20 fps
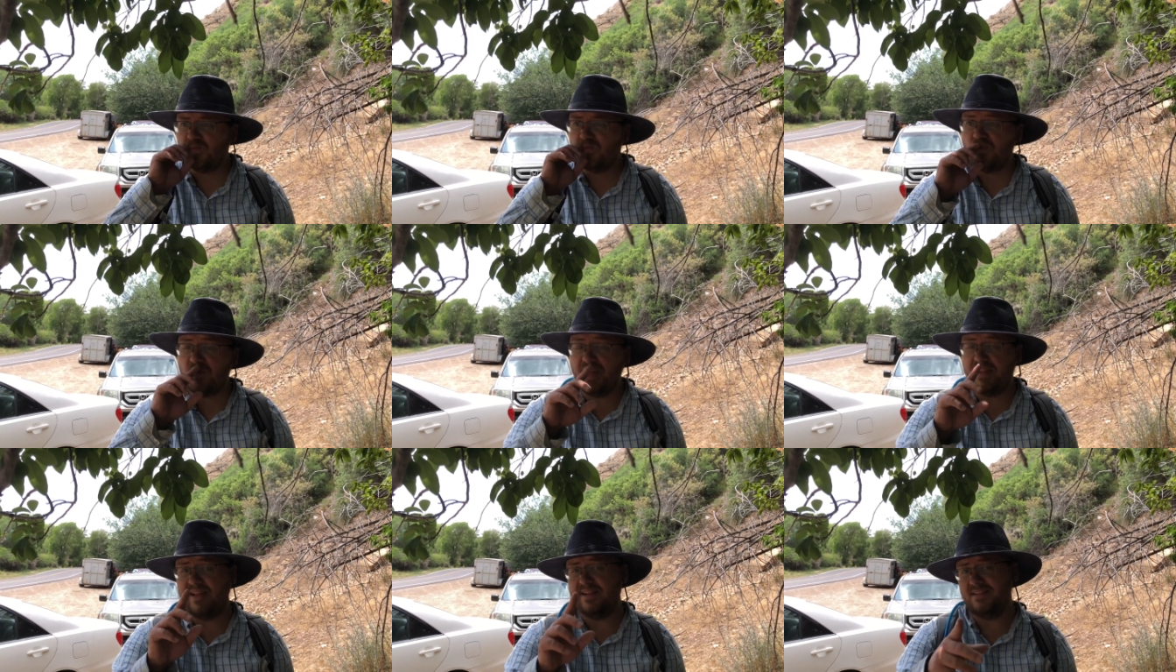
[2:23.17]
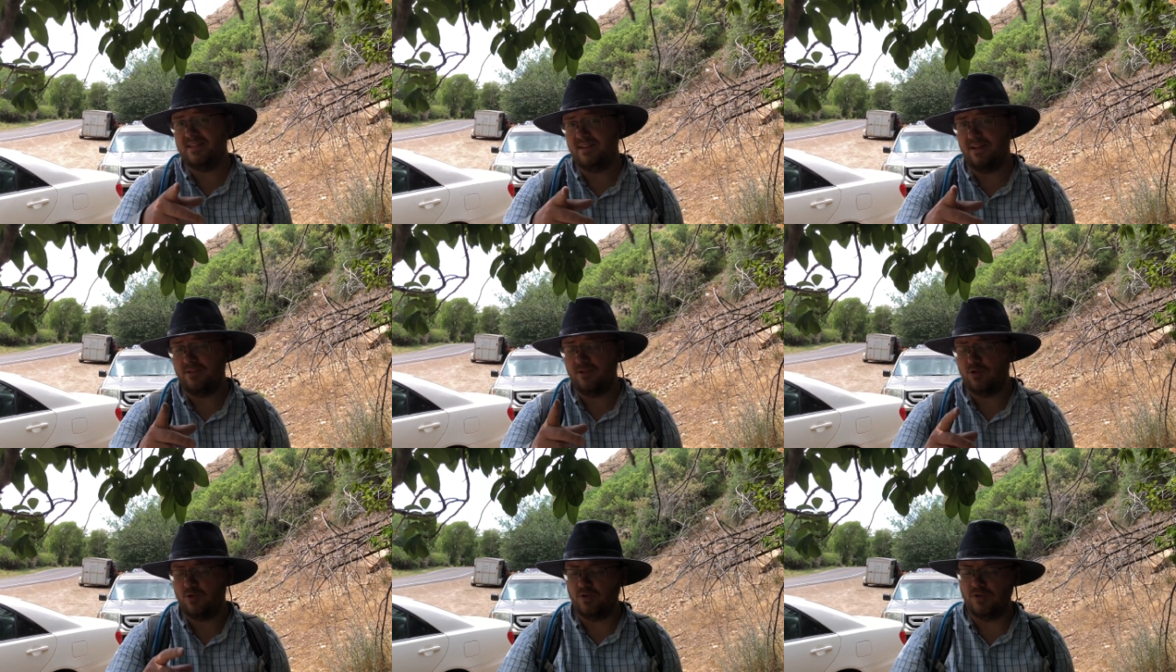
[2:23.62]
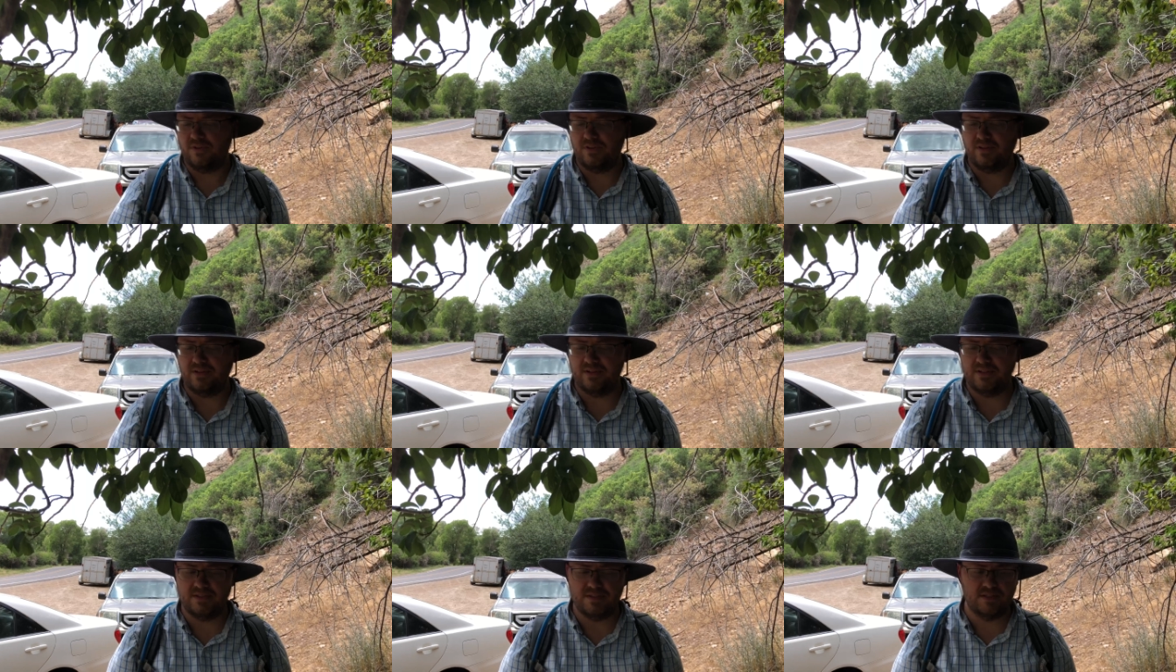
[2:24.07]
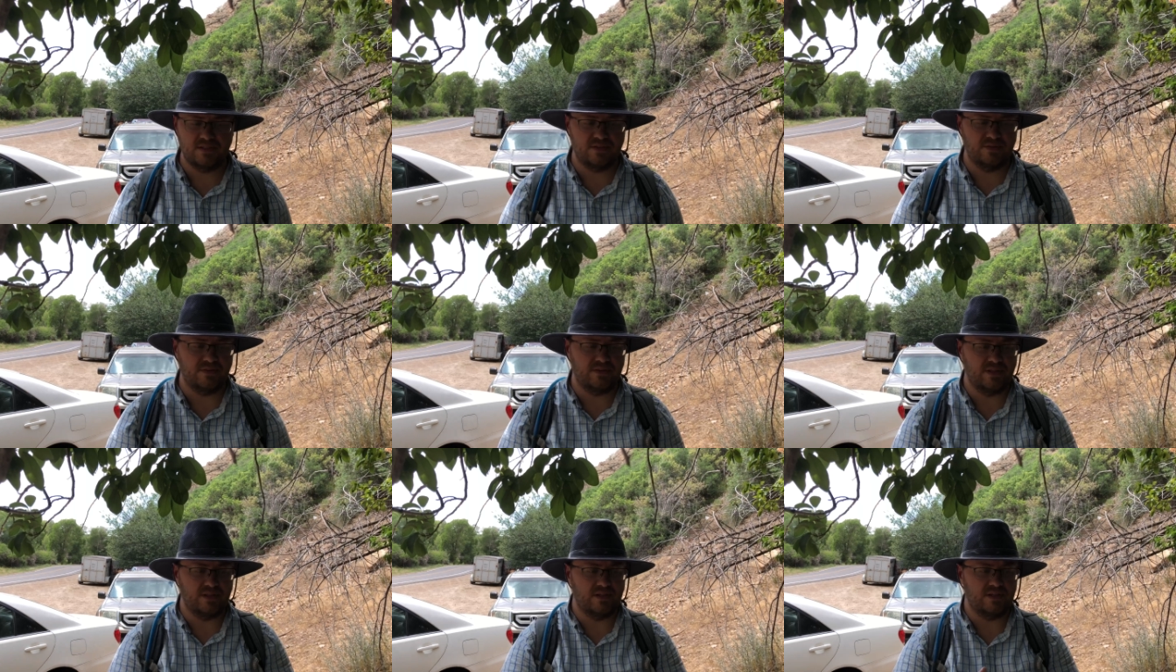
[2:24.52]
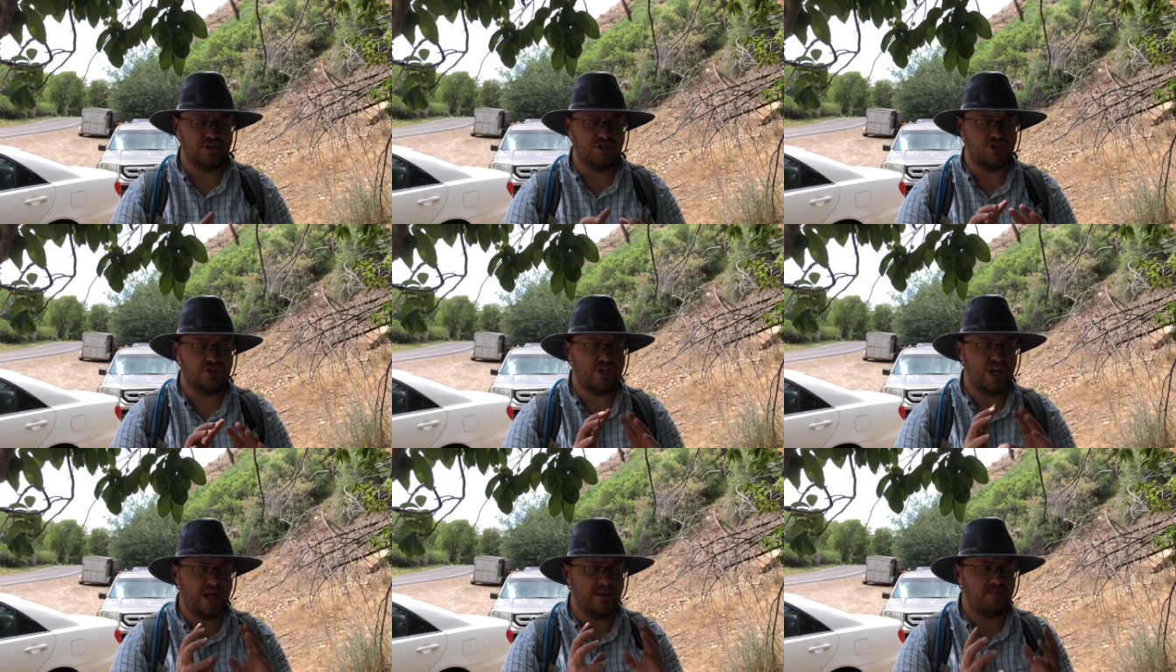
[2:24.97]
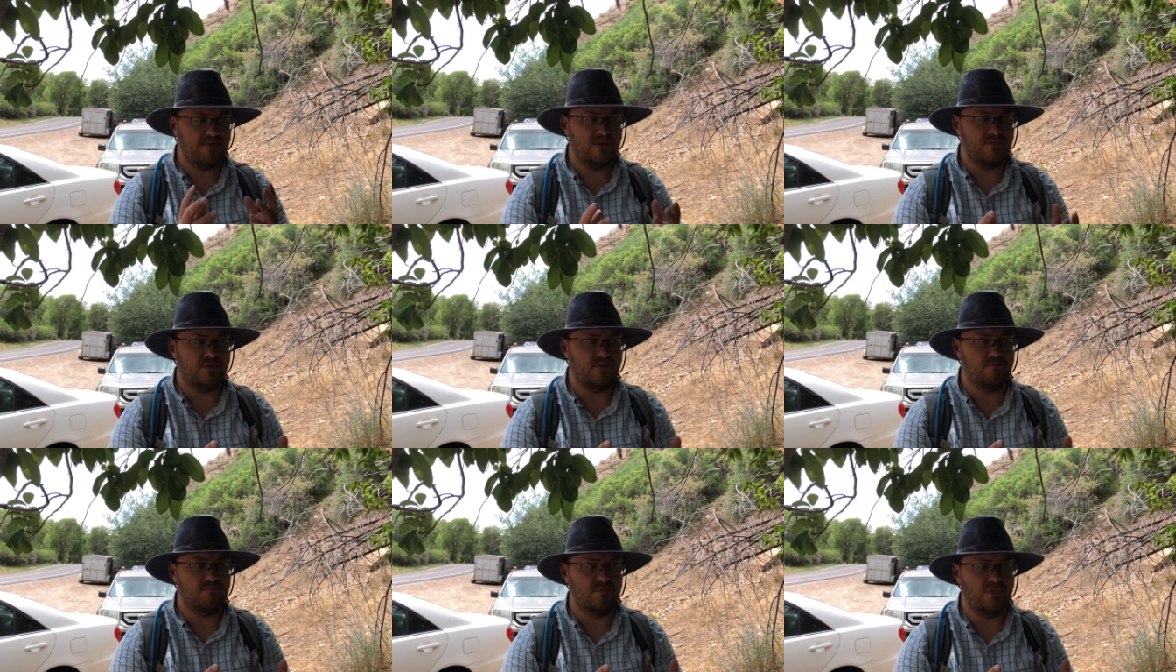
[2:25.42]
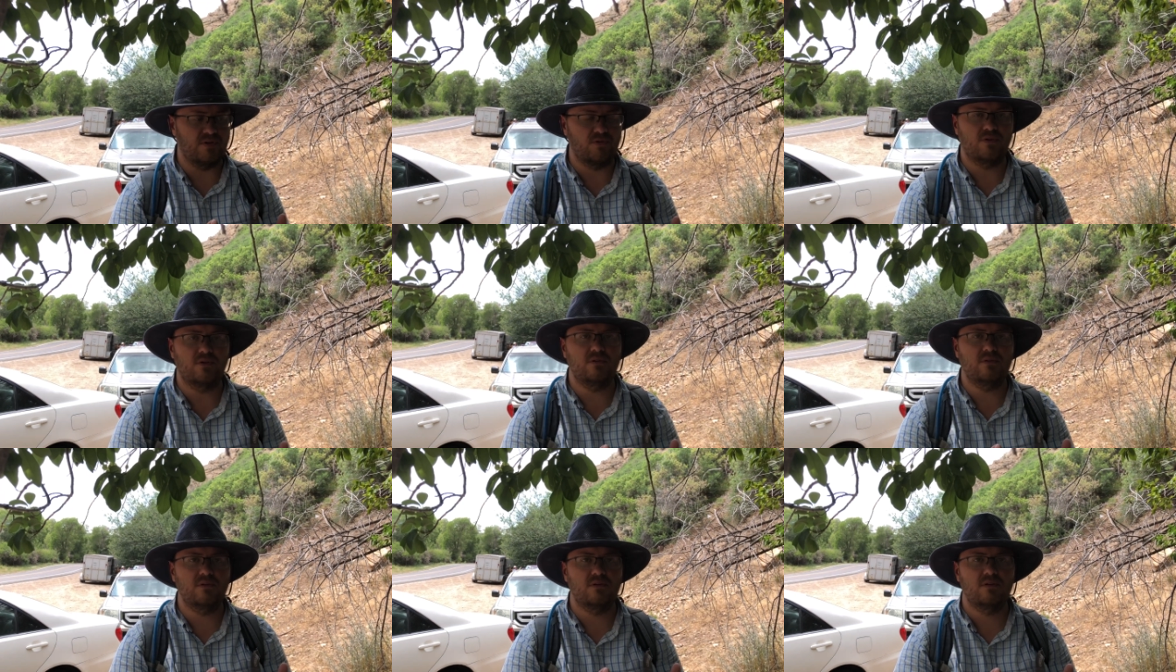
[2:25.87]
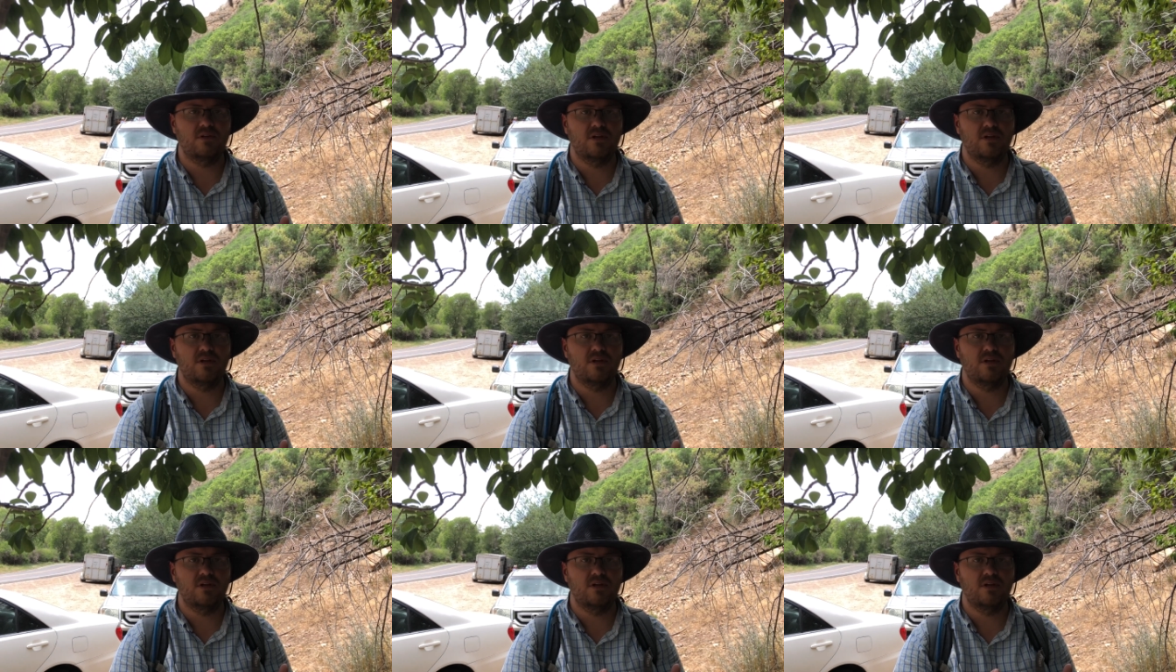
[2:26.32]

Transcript: And that's another cool thing, is the shape of a mineral